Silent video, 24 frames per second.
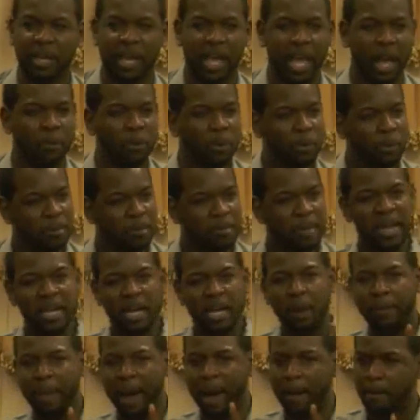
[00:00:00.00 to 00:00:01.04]
And when we make
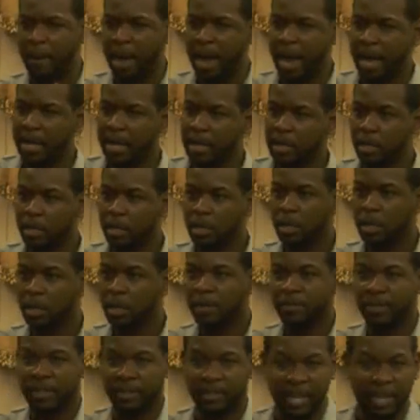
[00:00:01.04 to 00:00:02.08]
up our mind
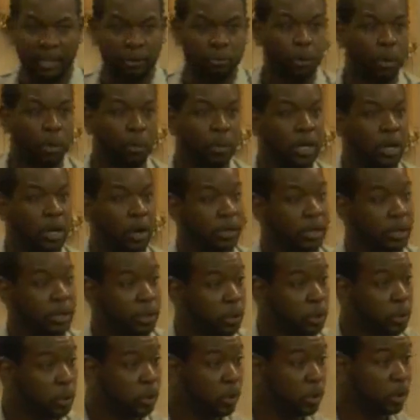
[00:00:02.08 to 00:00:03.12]
that that's what we're going to
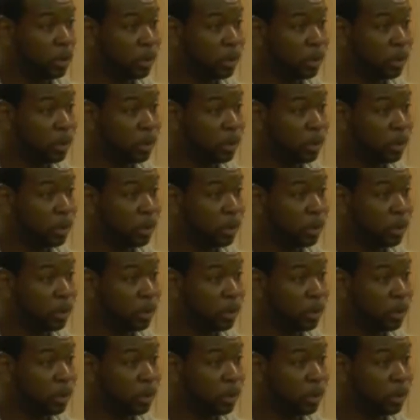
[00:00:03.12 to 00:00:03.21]
do,